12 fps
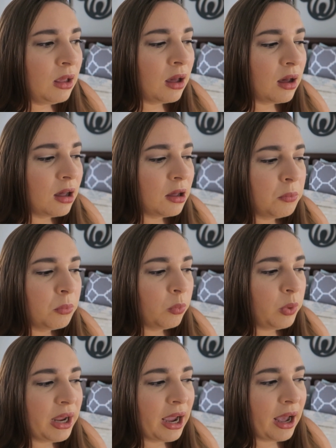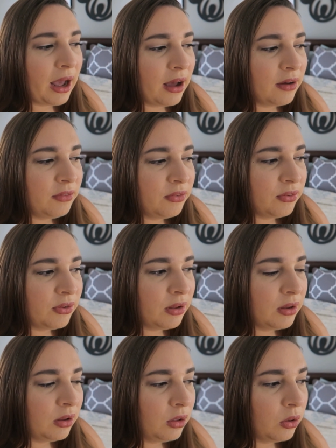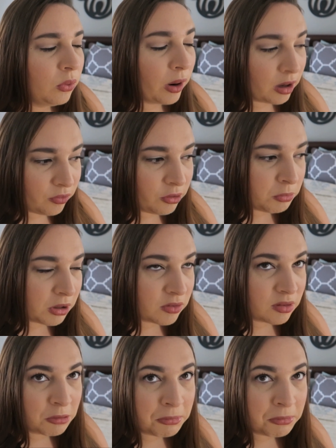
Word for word: um, we have quite a few meals that